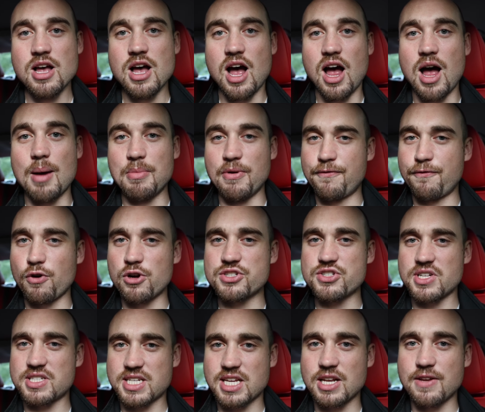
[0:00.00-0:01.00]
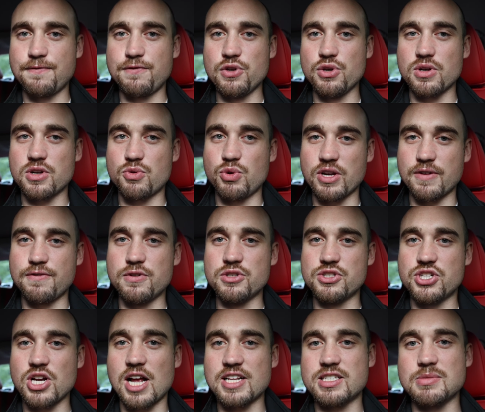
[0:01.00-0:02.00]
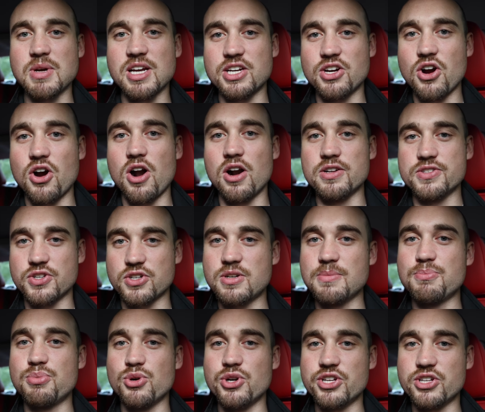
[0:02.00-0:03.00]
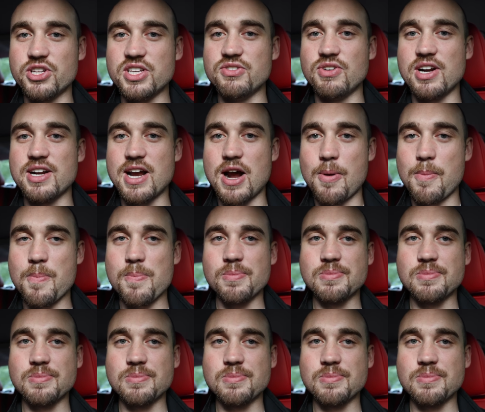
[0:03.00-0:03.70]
Um, but first, let's get a few quick few shots of my car. It's looking pretty clean right now.